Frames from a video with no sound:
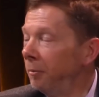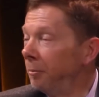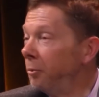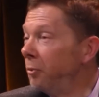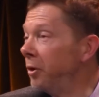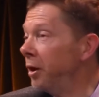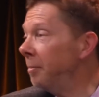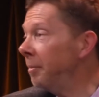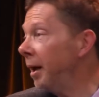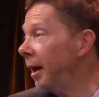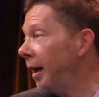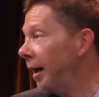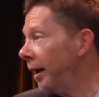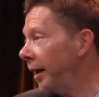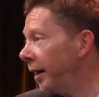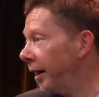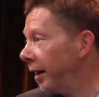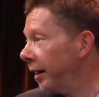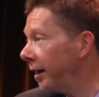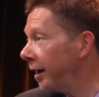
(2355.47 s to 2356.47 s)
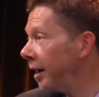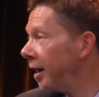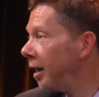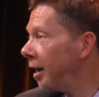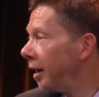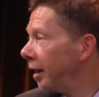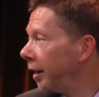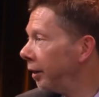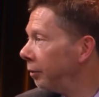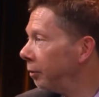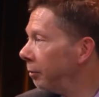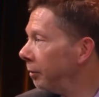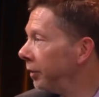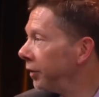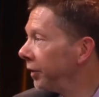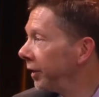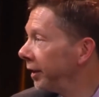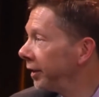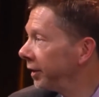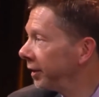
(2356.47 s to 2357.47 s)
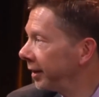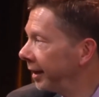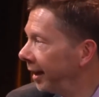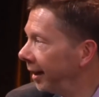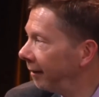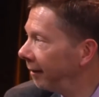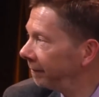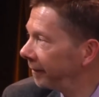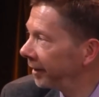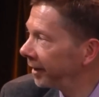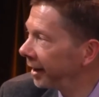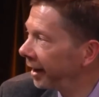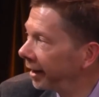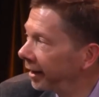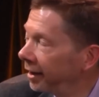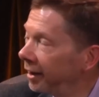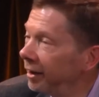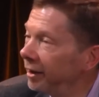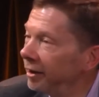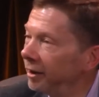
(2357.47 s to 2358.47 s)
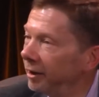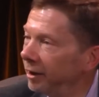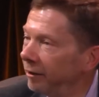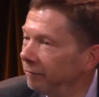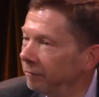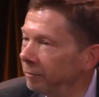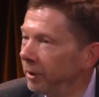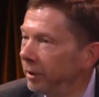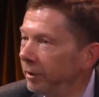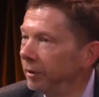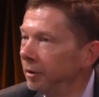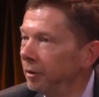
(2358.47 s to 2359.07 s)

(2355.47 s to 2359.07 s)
am I? And who is that self that I can't live with?